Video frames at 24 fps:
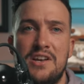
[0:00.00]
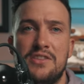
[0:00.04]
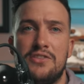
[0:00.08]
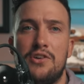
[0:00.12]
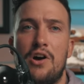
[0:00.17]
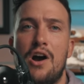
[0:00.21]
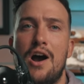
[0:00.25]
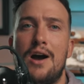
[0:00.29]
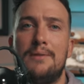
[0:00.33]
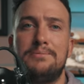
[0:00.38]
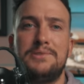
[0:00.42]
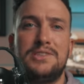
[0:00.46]

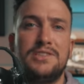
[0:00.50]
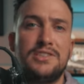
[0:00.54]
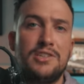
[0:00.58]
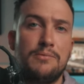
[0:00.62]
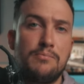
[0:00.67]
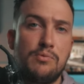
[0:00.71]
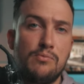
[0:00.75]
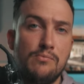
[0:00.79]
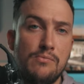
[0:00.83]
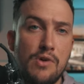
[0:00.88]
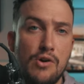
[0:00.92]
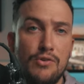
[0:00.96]
the option to
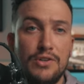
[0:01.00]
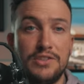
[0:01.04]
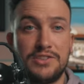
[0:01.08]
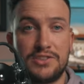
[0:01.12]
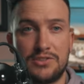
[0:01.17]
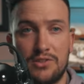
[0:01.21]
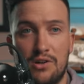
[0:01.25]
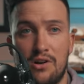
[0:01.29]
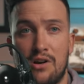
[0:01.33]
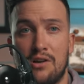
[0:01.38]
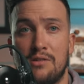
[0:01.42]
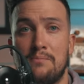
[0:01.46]
promote a
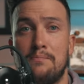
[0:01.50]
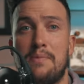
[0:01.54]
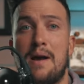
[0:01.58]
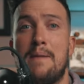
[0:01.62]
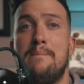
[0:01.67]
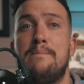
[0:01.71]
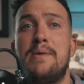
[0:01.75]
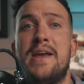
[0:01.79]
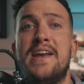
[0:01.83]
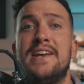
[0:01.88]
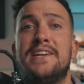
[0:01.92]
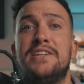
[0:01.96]
song by
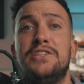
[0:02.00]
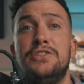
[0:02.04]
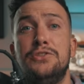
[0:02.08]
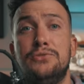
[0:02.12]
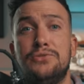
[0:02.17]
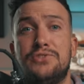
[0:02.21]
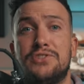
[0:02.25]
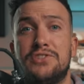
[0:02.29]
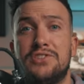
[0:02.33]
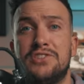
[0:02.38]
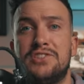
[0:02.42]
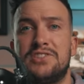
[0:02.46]
paying
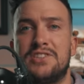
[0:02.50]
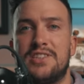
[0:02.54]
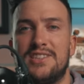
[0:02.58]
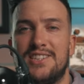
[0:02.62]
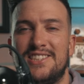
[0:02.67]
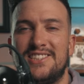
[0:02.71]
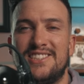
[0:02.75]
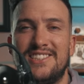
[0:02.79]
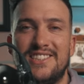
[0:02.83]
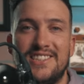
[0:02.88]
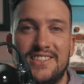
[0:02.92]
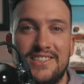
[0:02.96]
users to
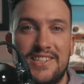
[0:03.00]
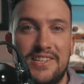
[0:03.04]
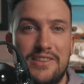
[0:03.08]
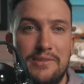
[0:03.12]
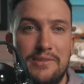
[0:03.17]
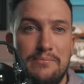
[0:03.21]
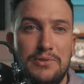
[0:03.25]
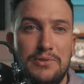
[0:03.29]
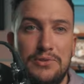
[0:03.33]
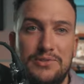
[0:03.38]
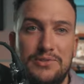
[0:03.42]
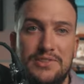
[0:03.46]
listen to the
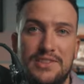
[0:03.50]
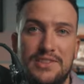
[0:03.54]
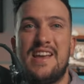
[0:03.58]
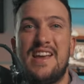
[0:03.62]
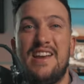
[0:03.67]
music.